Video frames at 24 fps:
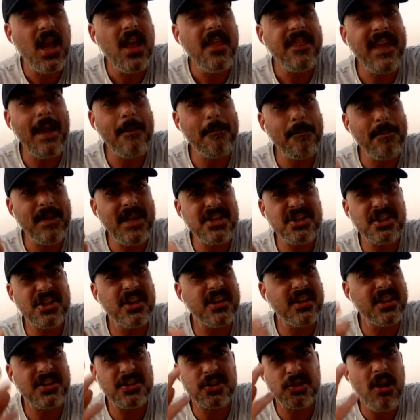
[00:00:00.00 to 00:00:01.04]
The
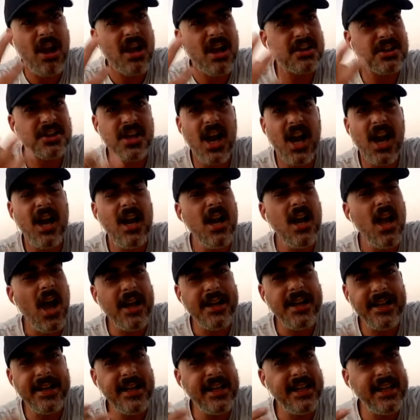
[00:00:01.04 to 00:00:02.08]
ambition, the structure,
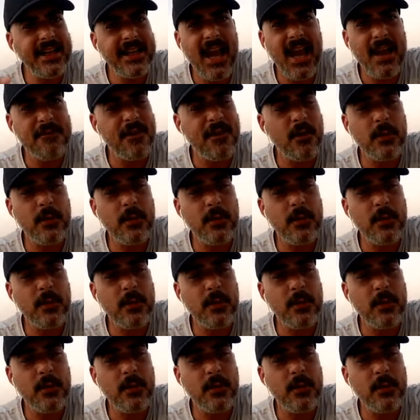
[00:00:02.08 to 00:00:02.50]
an elite gaffer.